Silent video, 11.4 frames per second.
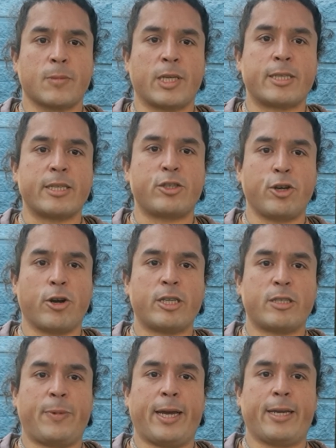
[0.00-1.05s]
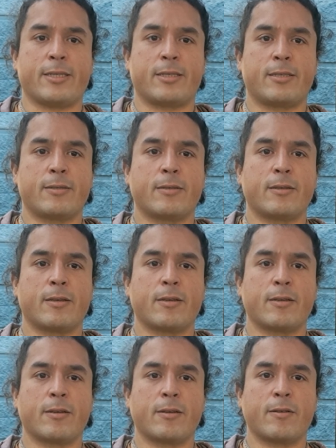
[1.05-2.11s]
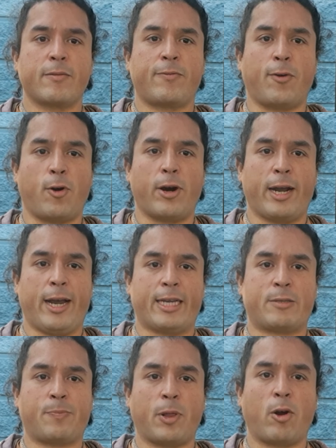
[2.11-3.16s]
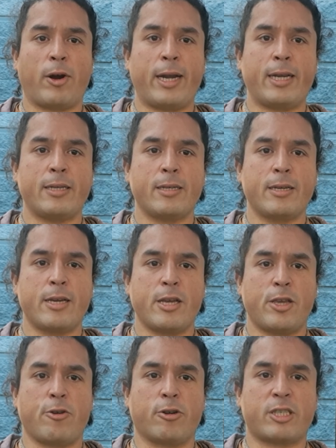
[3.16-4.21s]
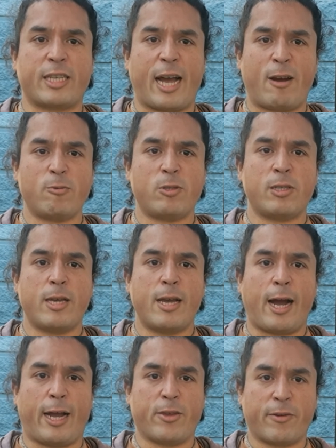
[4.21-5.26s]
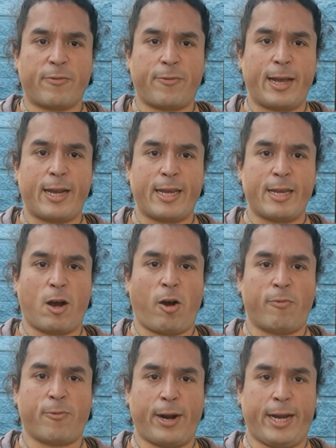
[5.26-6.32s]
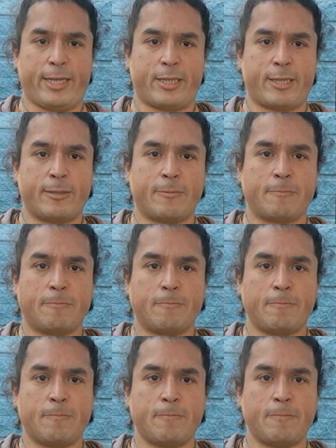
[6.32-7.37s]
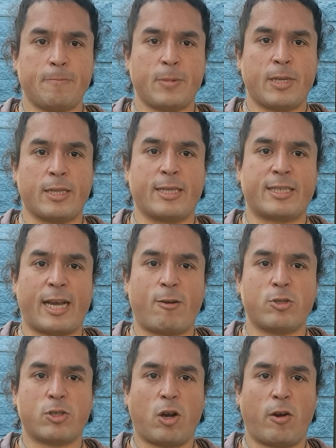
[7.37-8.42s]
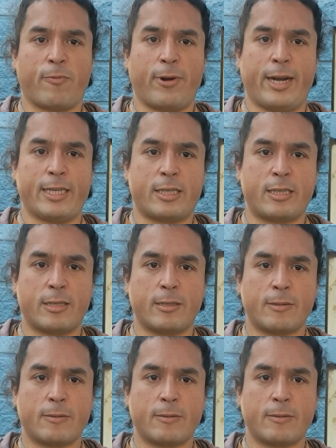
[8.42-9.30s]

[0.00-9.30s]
This is your space for exploring your sounds and your feeling of rage. The sounds of rage.